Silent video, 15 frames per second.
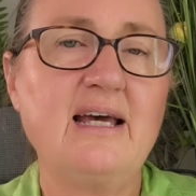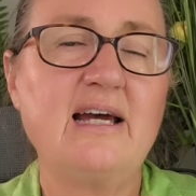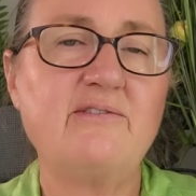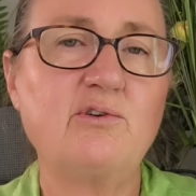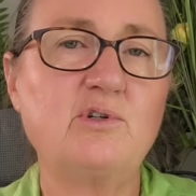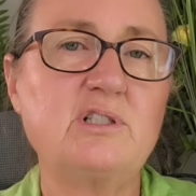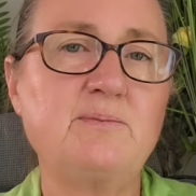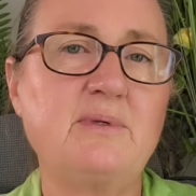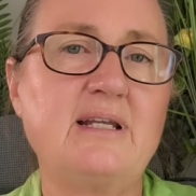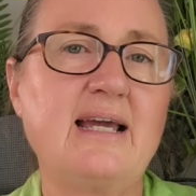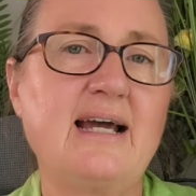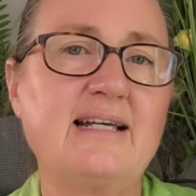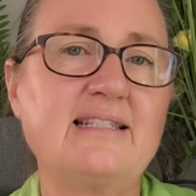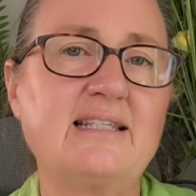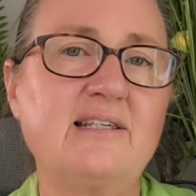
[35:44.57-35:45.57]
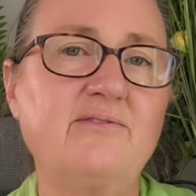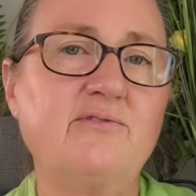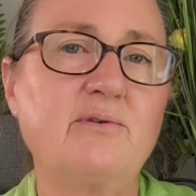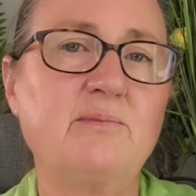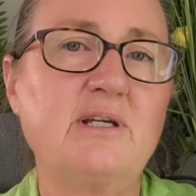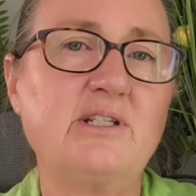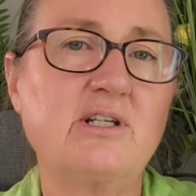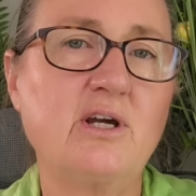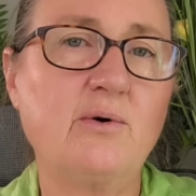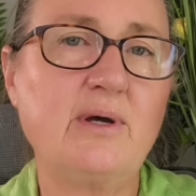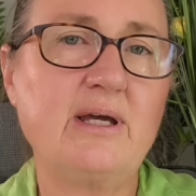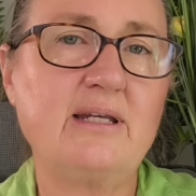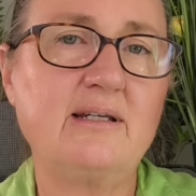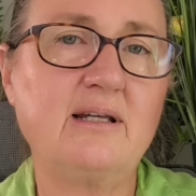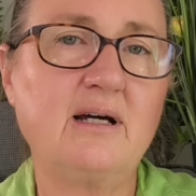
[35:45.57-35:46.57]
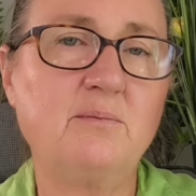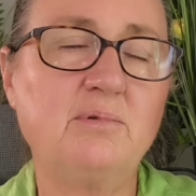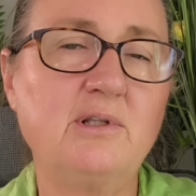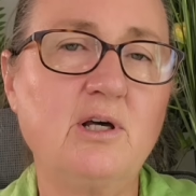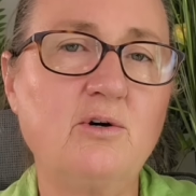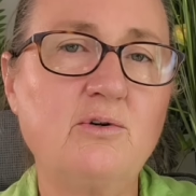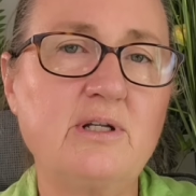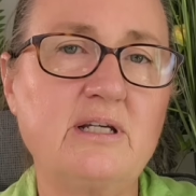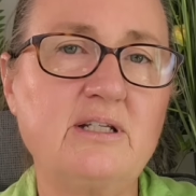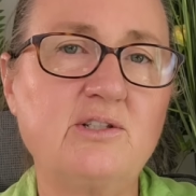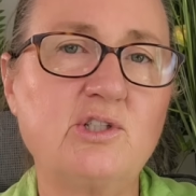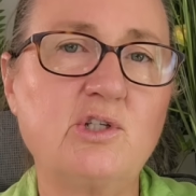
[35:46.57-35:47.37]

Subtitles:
everyone's been asking for me to go ahead and upload it.